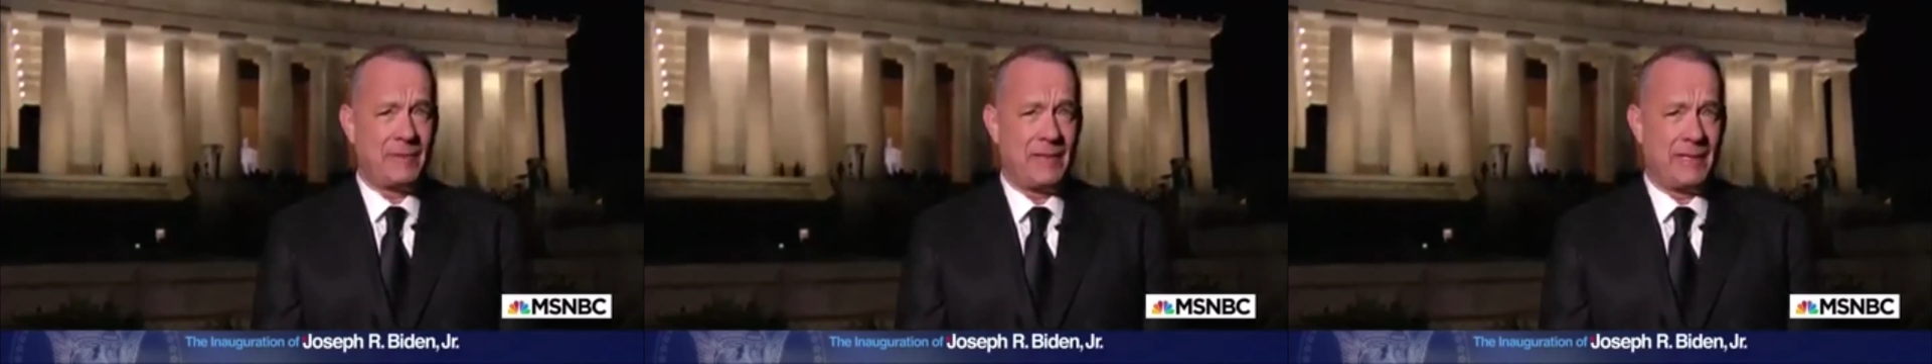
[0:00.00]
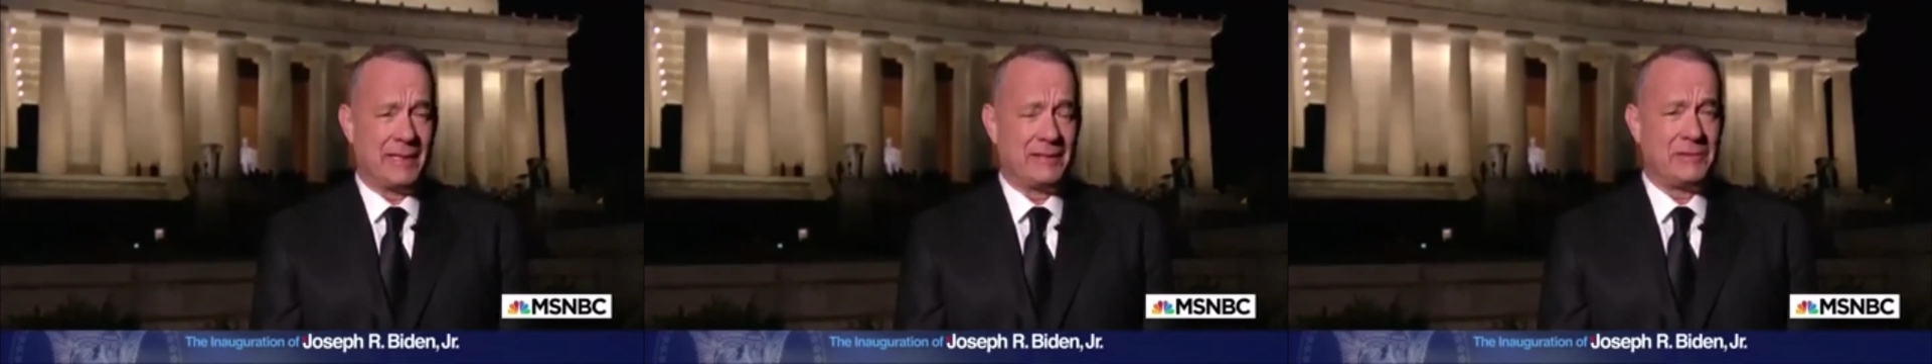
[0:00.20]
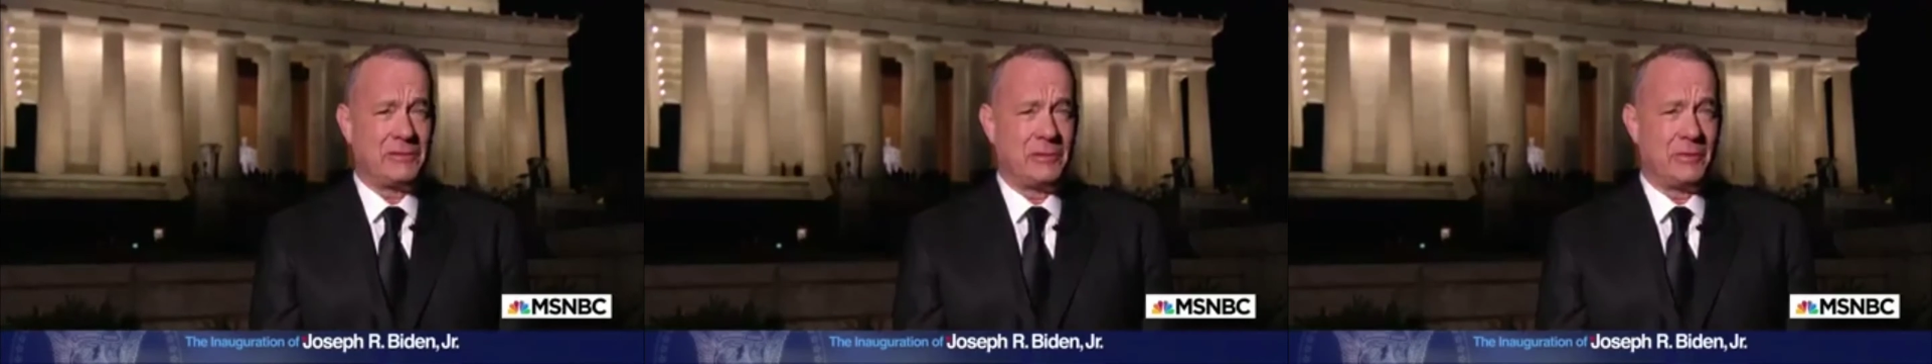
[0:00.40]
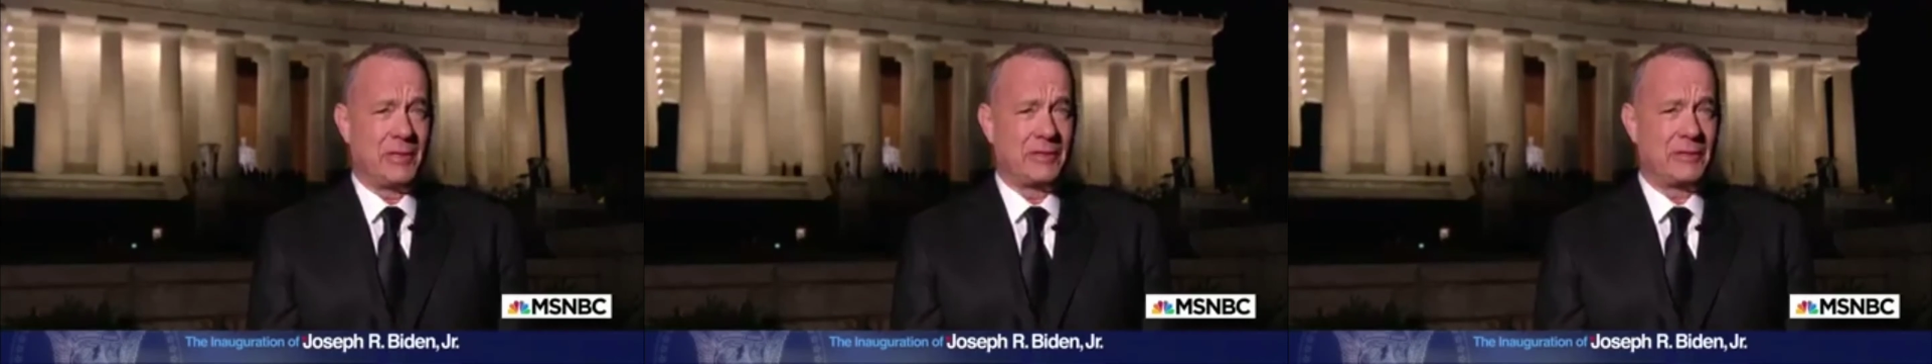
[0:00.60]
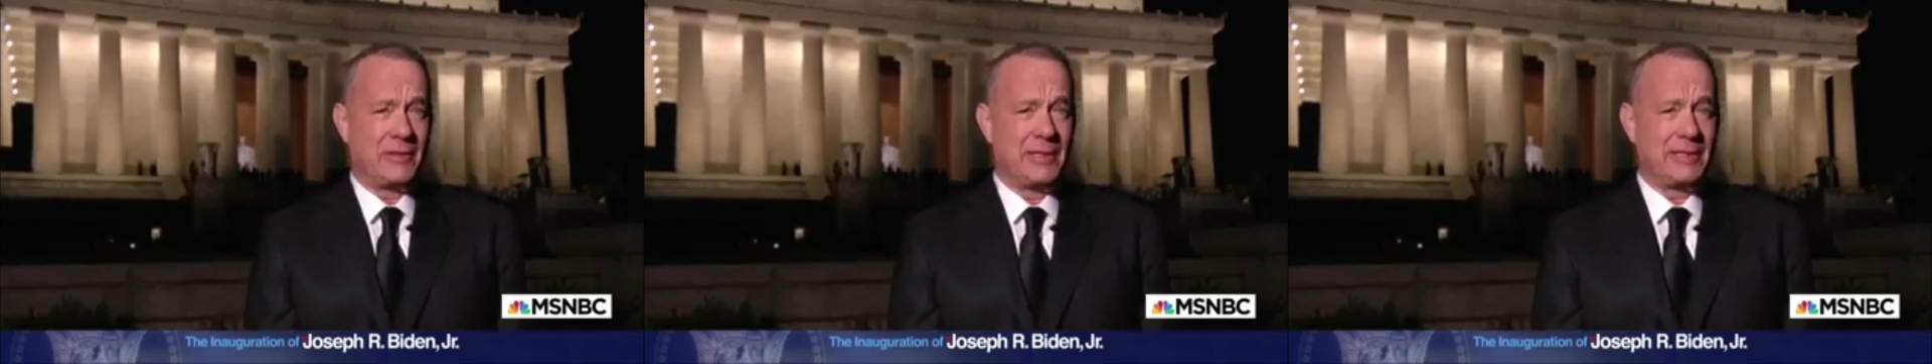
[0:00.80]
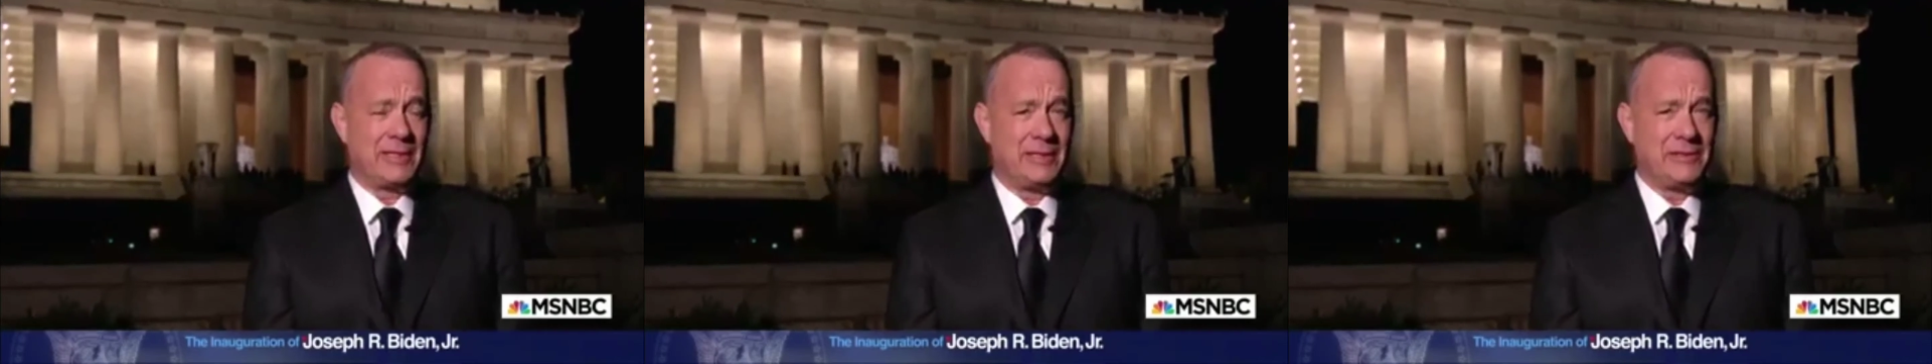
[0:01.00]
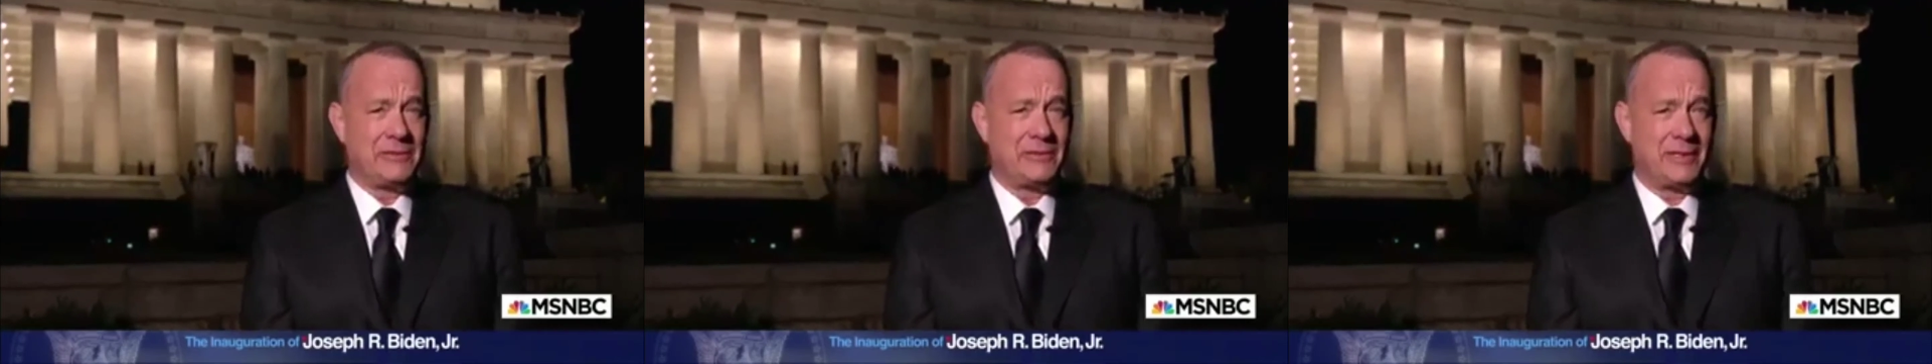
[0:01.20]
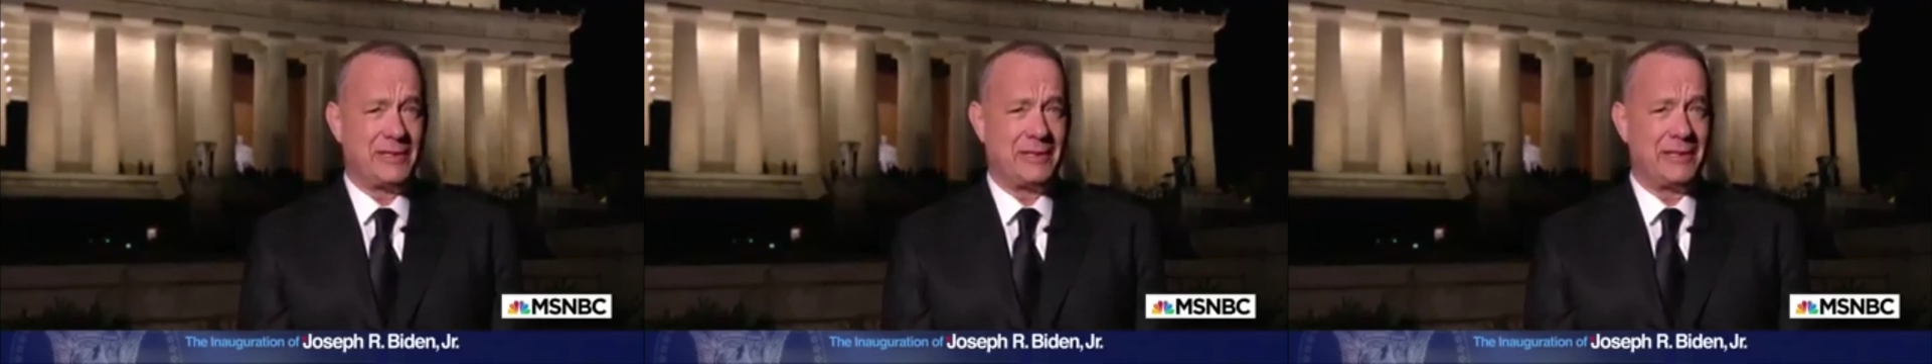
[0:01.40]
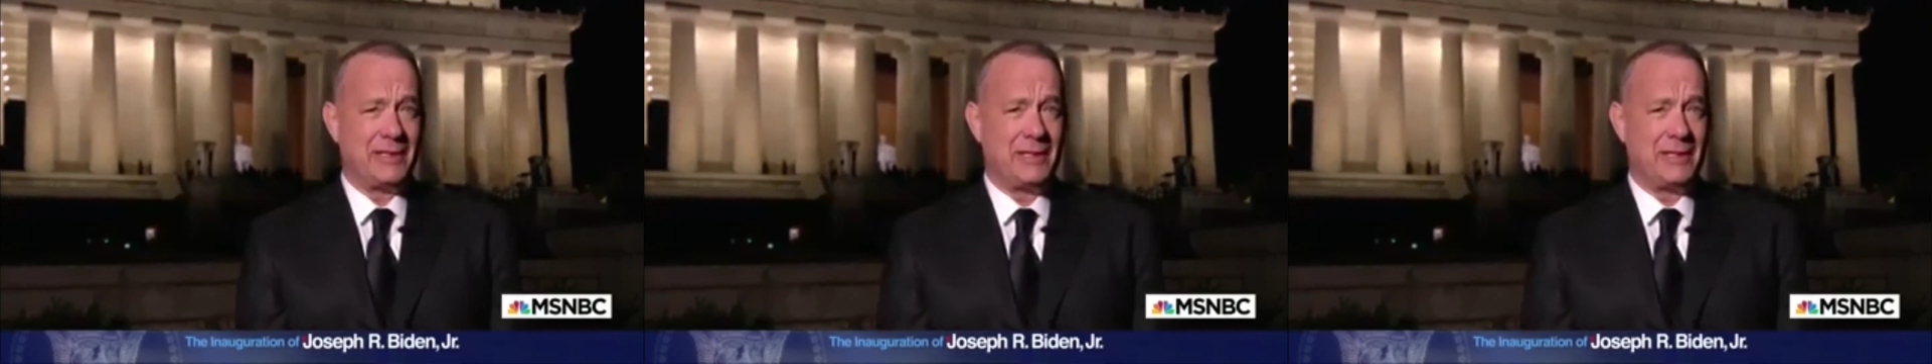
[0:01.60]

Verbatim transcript: and to our great country.